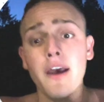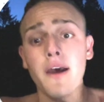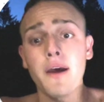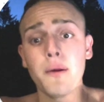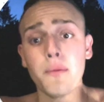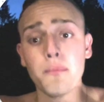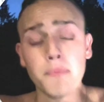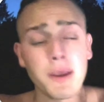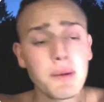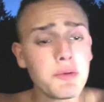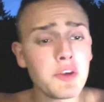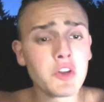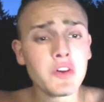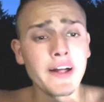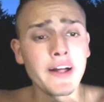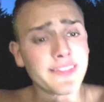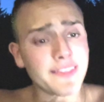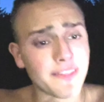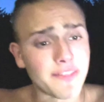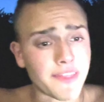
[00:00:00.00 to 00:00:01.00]
Maybe you
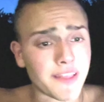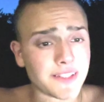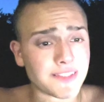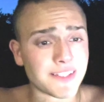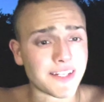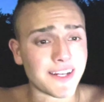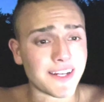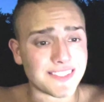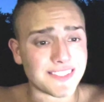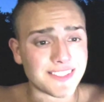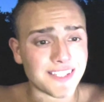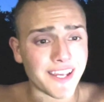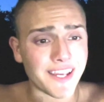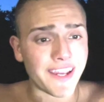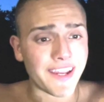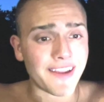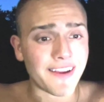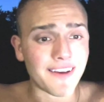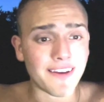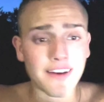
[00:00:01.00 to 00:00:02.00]
like the things that I
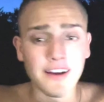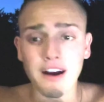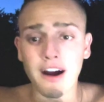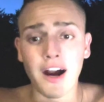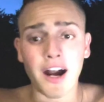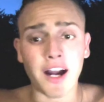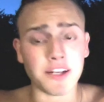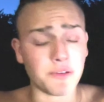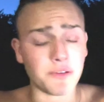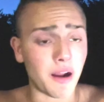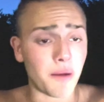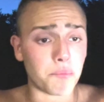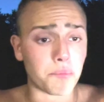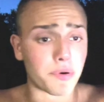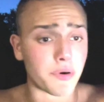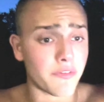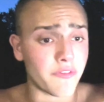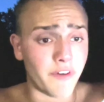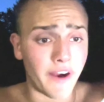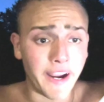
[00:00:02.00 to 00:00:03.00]
say. I'm
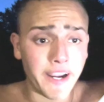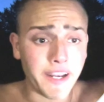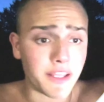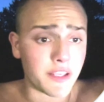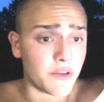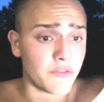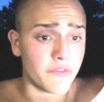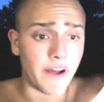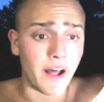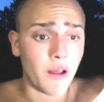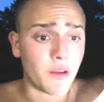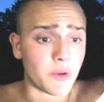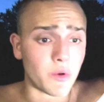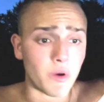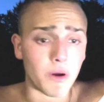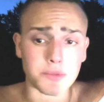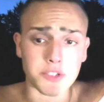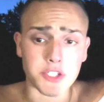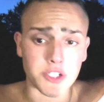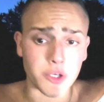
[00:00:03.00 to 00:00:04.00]
providing you value.
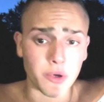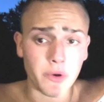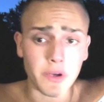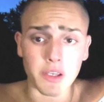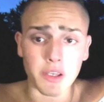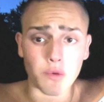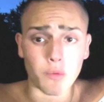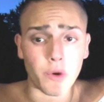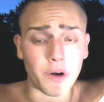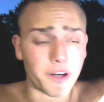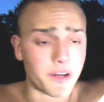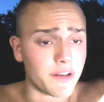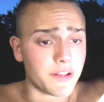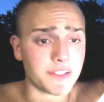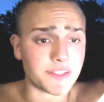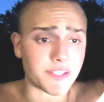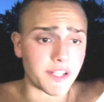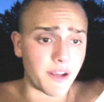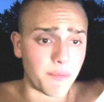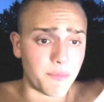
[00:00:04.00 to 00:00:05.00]
I'm showing you what it
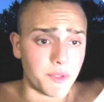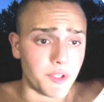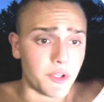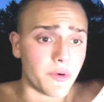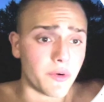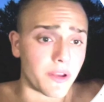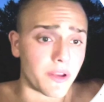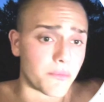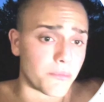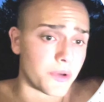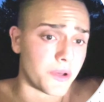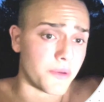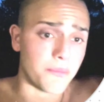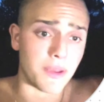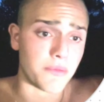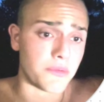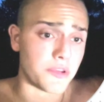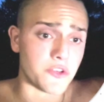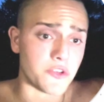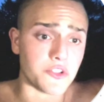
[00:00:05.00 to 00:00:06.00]
is that I'm doing, but
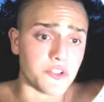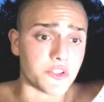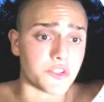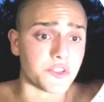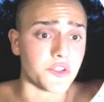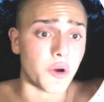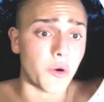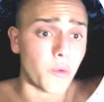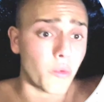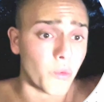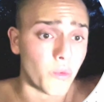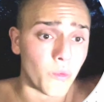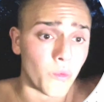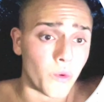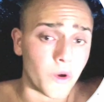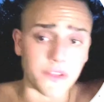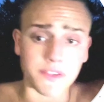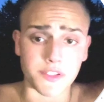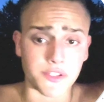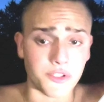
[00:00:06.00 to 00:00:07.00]
maybe you just don't
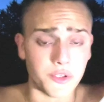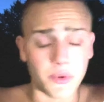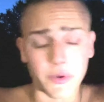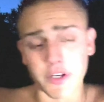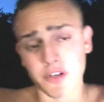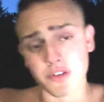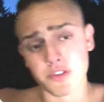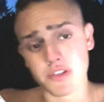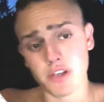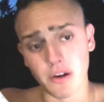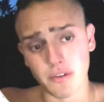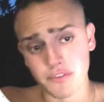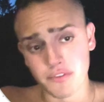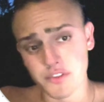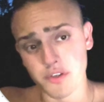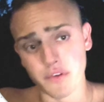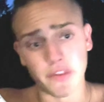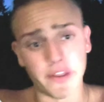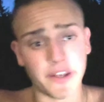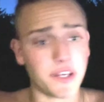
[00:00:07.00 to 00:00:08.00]
want to do it yourself.
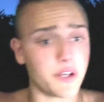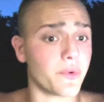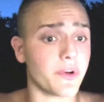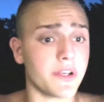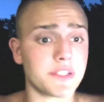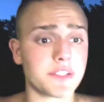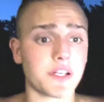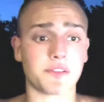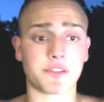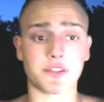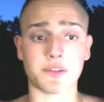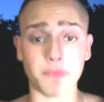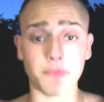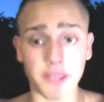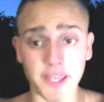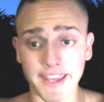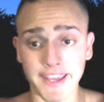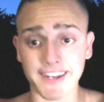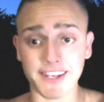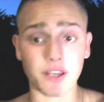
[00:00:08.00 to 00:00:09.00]
So then you reach out to
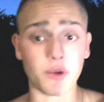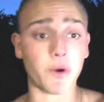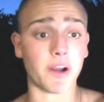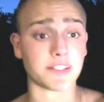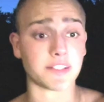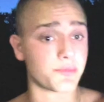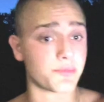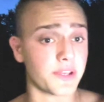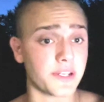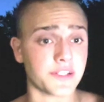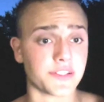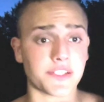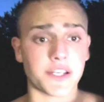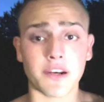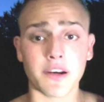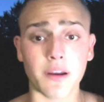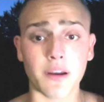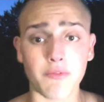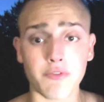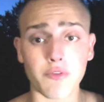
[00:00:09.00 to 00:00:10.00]
me and you ask me to set
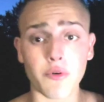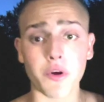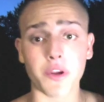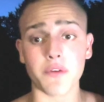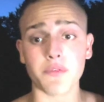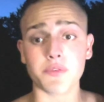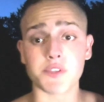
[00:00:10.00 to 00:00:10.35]
it up for you.